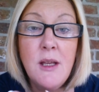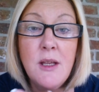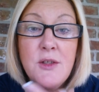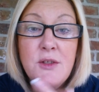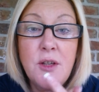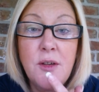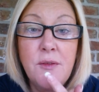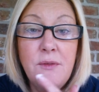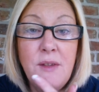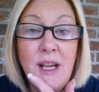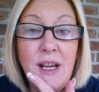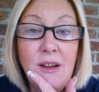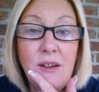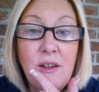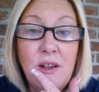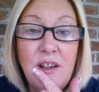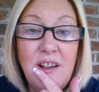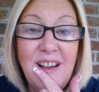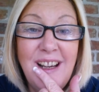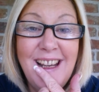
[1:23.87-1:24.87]
So I've now
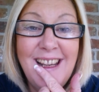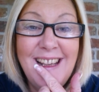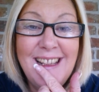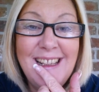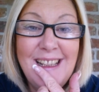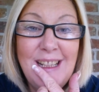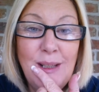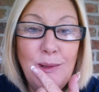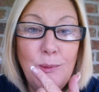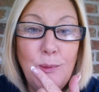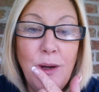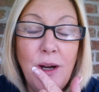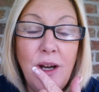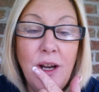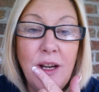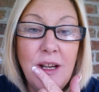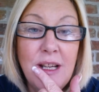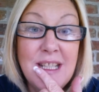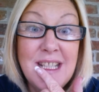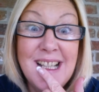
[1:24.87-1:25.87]
got a
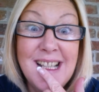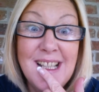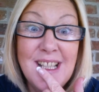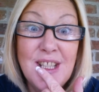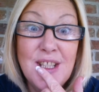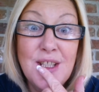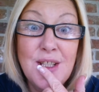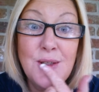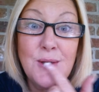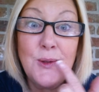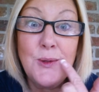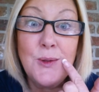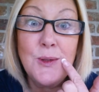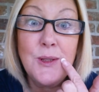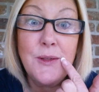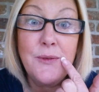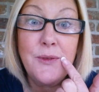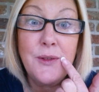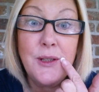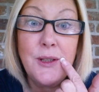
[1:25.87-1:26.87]
wire attached to all
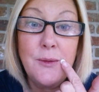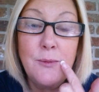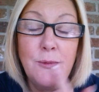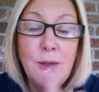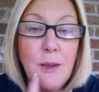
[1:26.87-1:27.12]
of them,